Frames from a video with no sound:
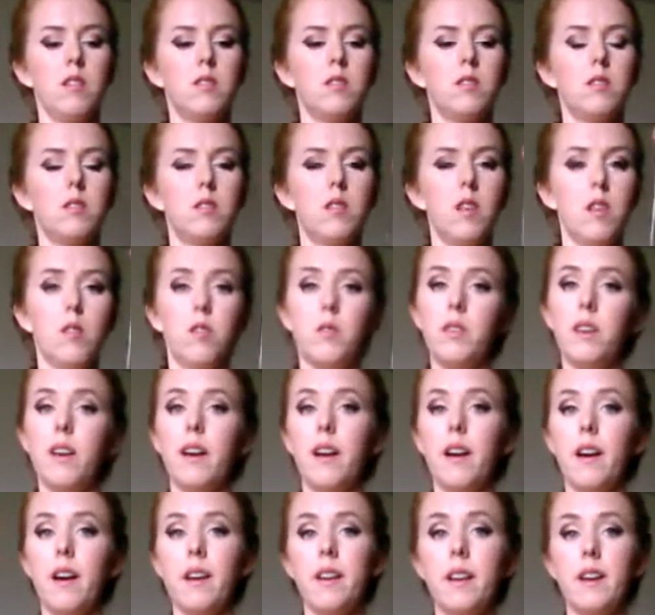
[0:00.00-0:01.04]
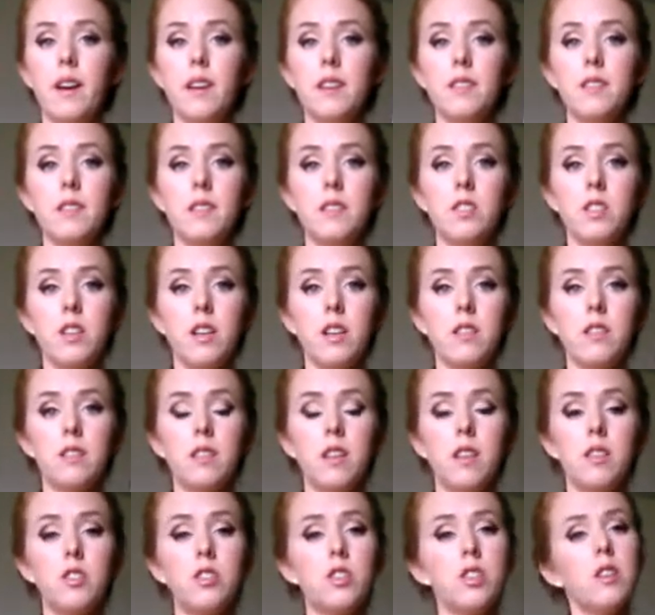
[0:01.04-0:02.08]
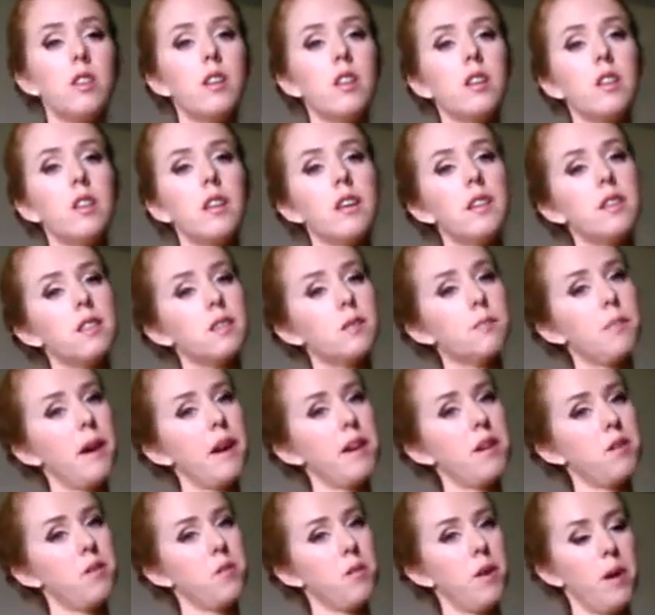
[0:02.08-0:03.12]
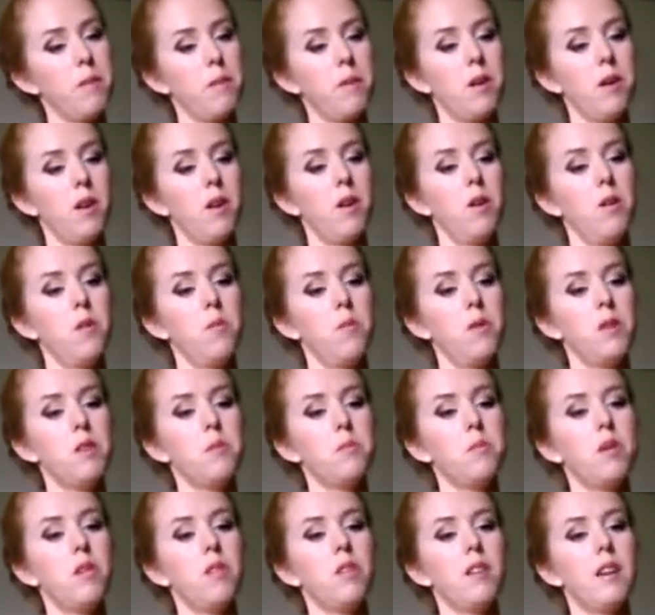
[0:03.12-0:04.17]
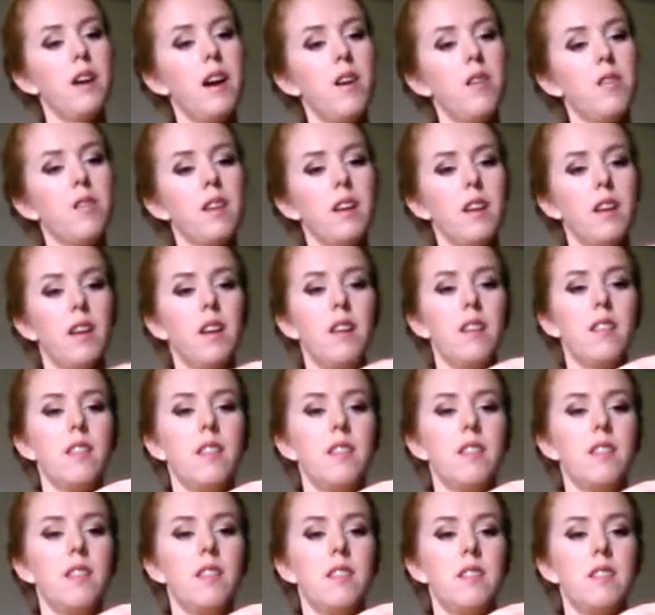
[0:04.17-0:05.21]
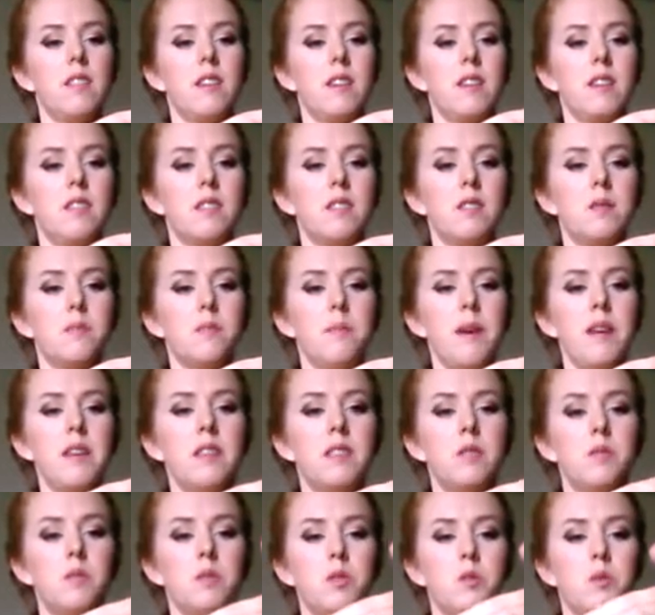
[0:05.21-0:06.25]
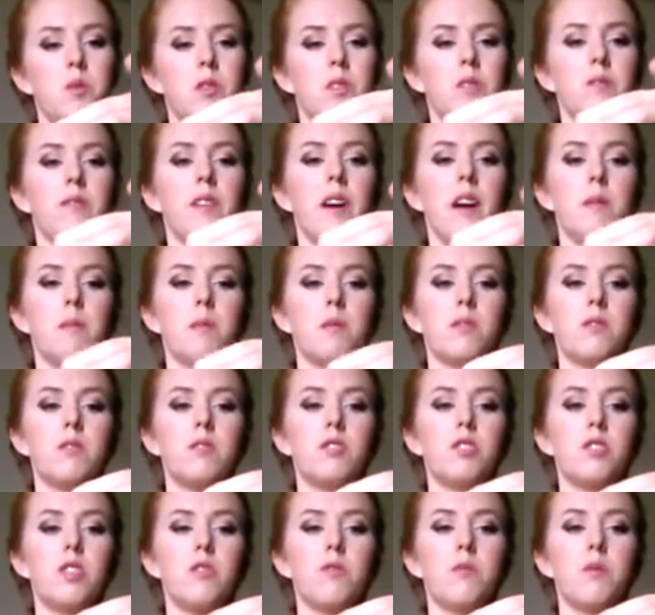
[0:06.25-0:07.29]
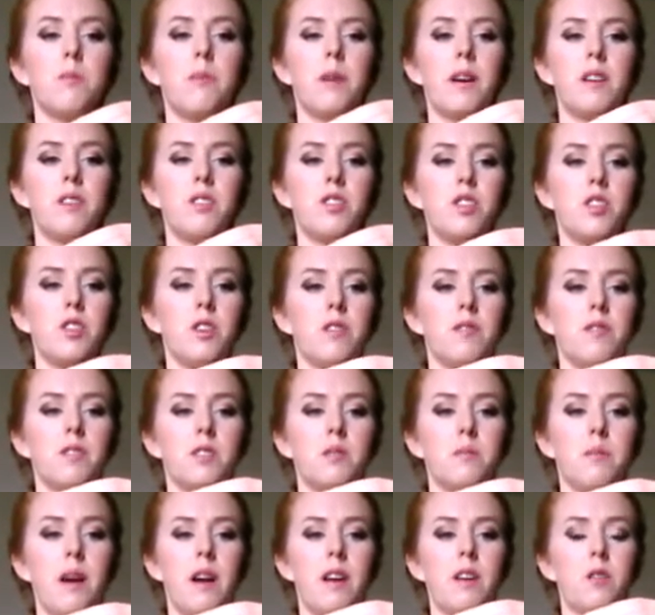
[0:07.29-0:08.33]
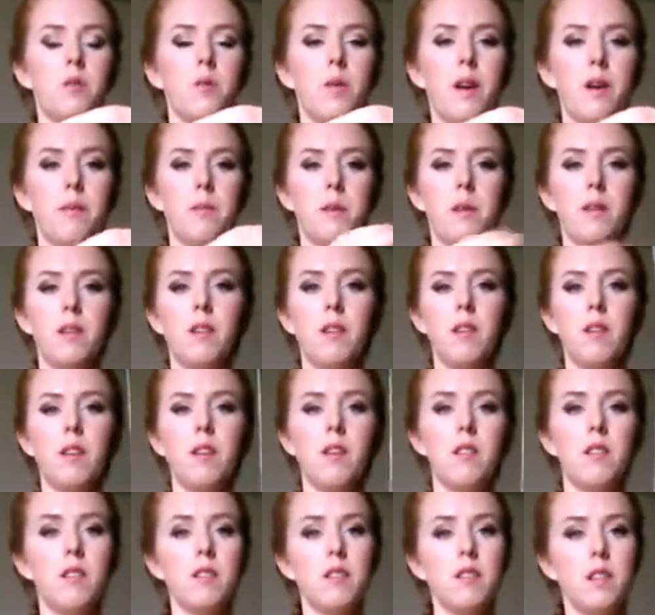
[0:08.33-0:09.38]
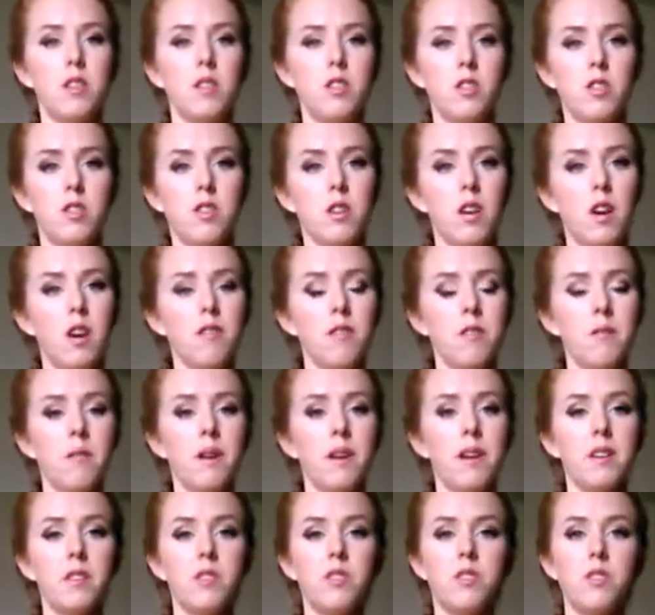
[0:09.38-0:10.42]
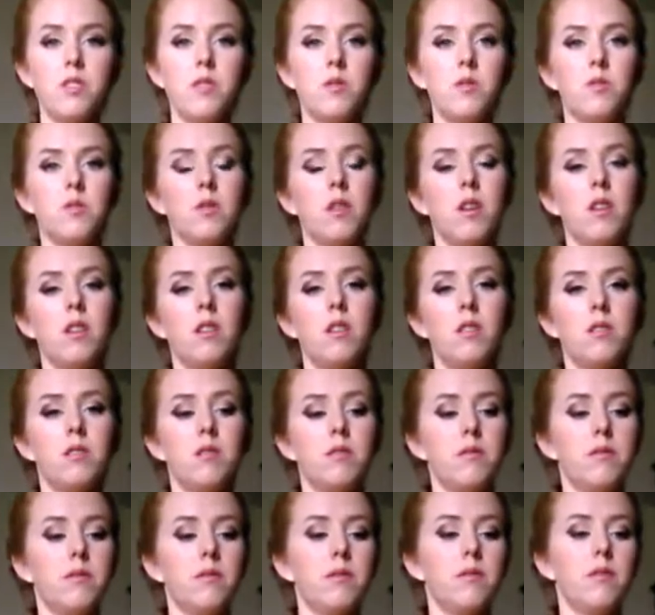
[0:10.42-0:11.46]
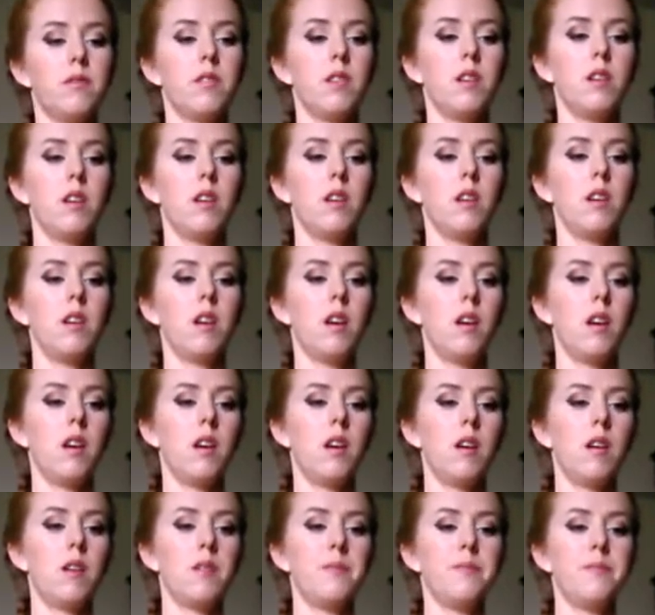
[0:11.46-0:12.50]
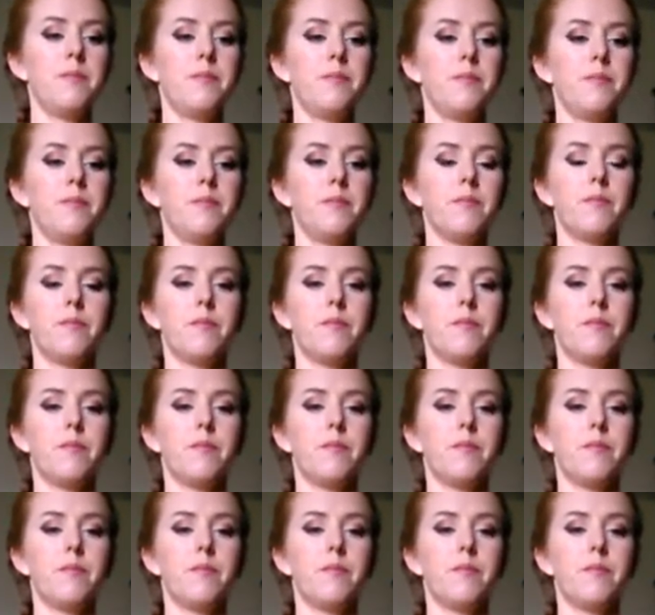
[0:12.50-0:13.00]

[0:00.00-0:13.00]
So yeah, and I suggest it should look like a spider web. When you pull it out, the space between the fibers should remind you of a spider web. They should not remind you of um,